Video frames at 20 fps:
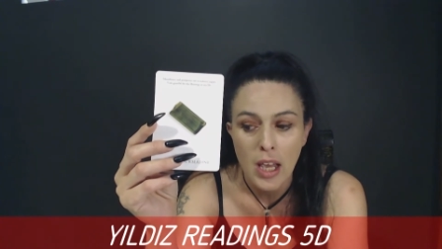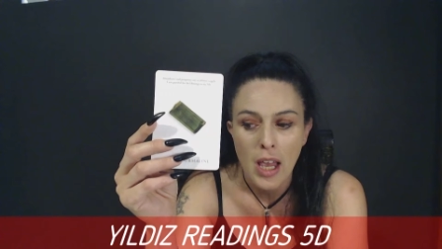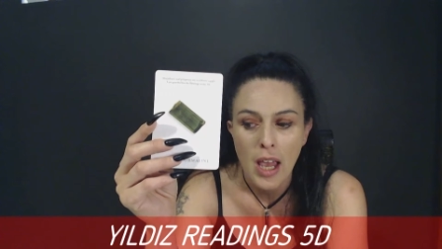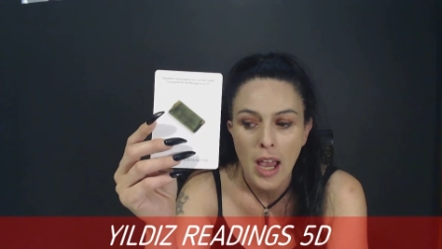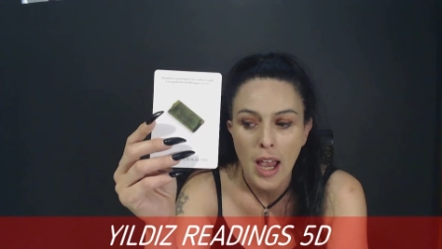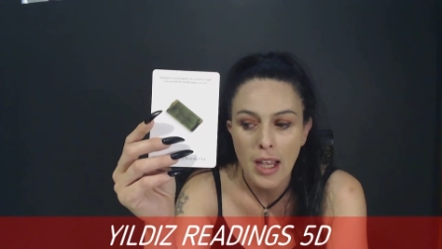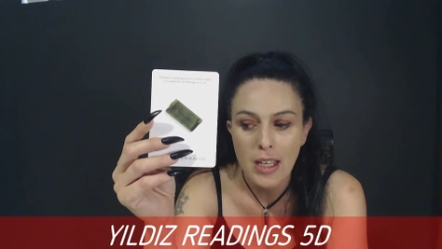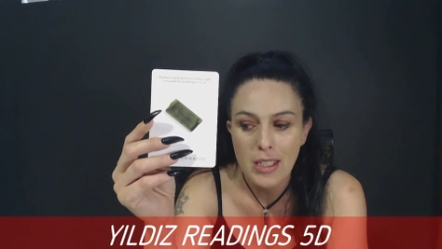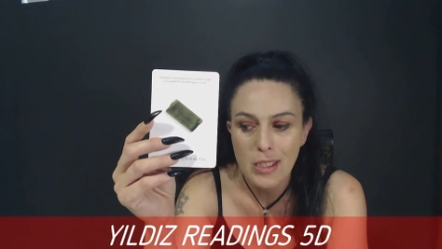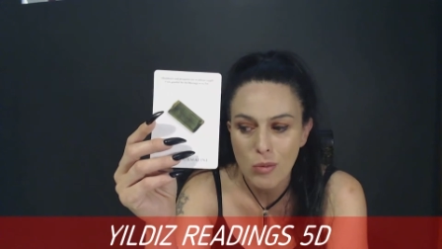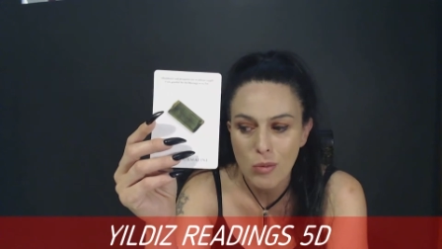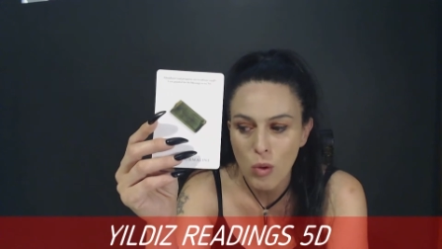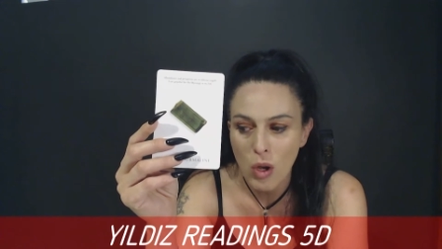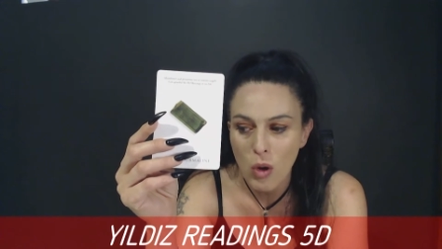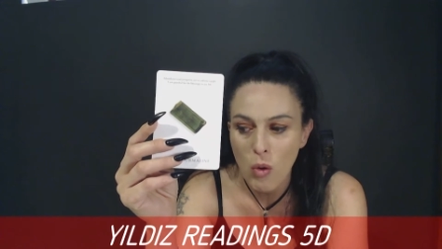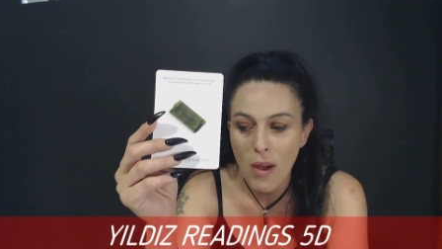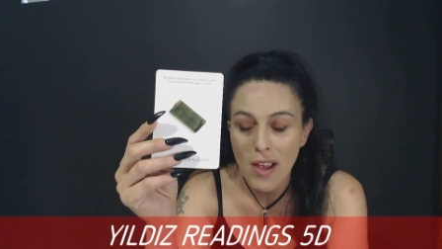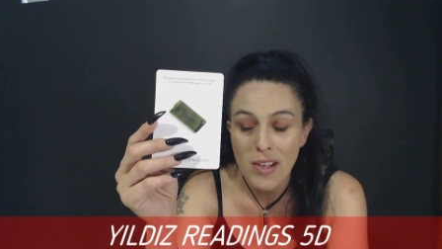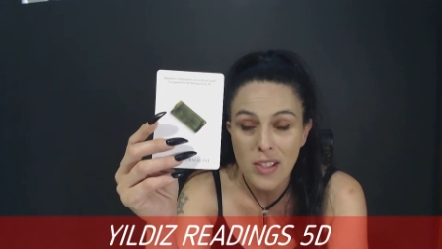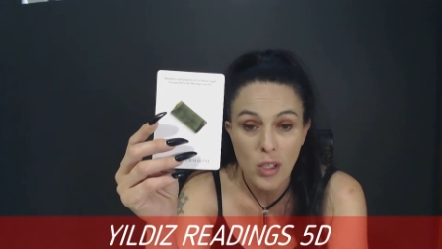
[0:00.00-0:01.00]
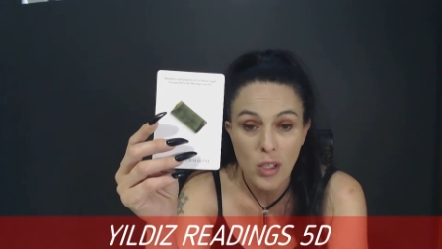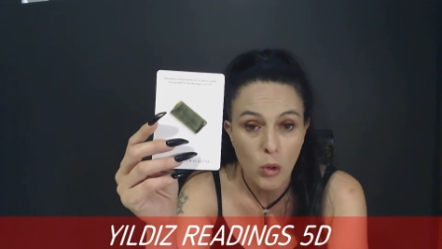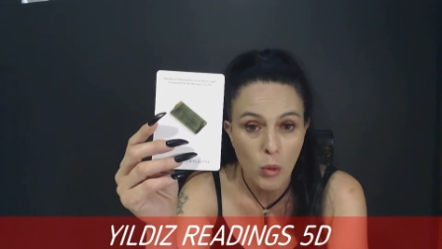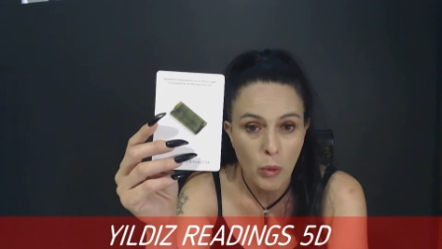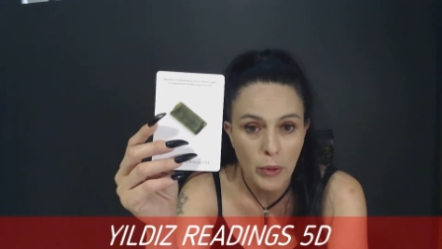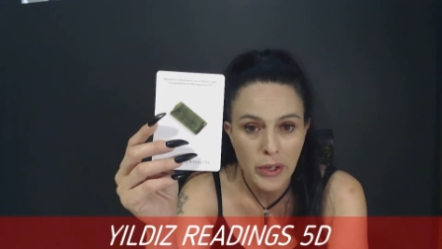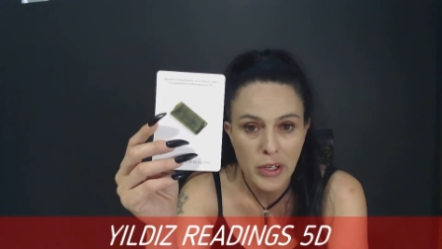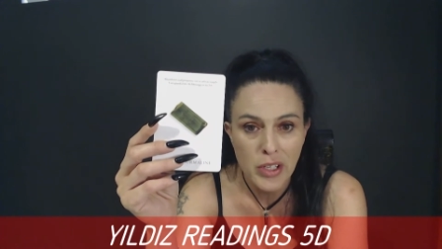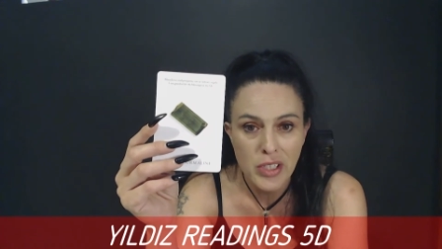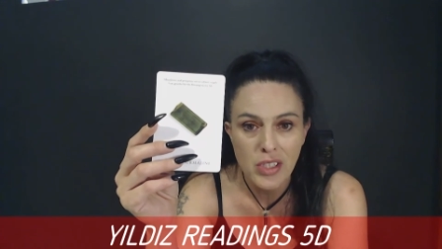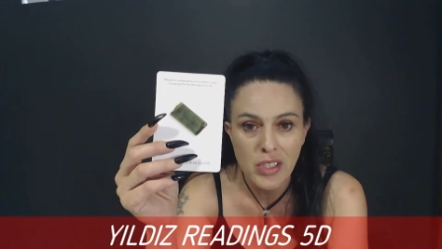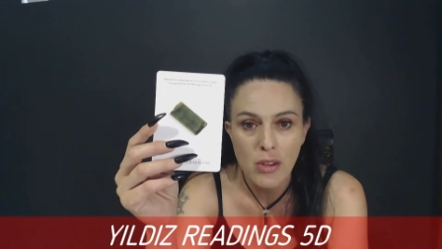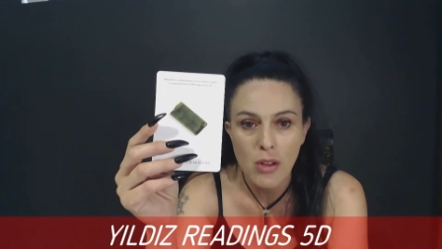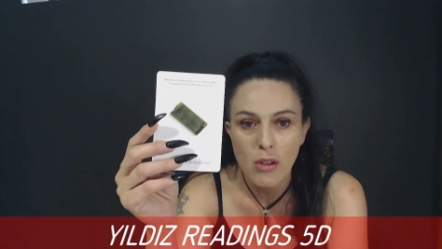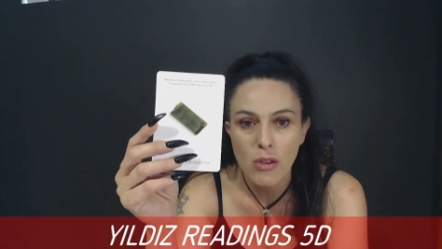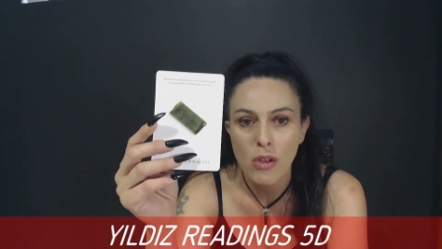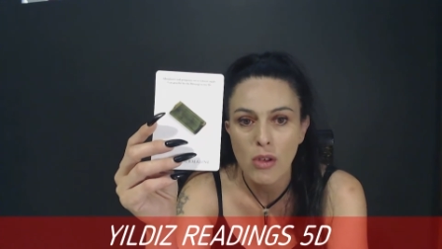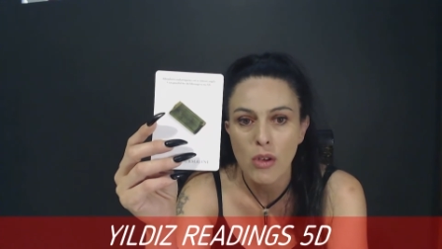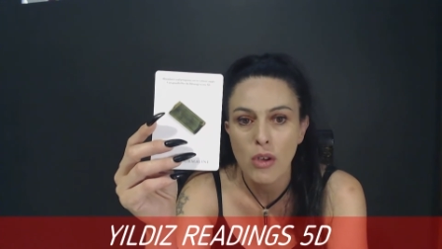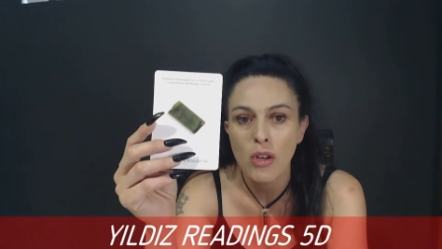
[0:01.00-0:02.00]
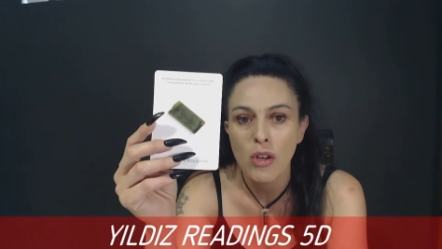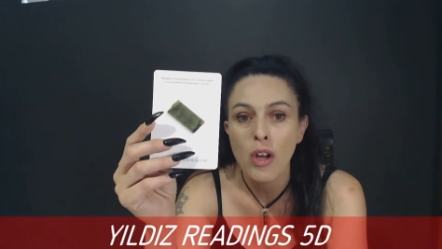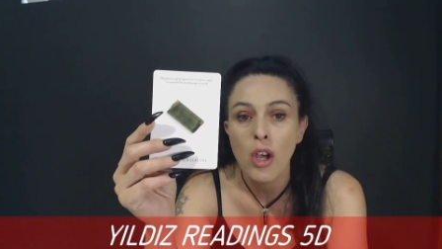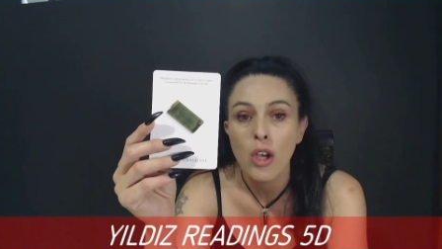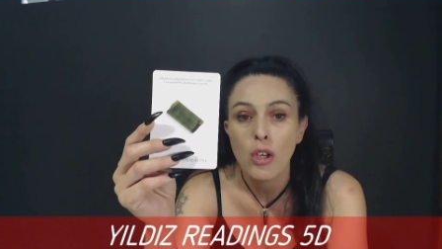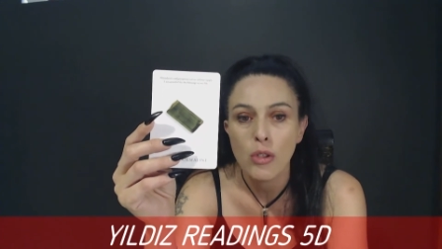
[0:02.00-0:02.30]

as well as Aquarius in the third,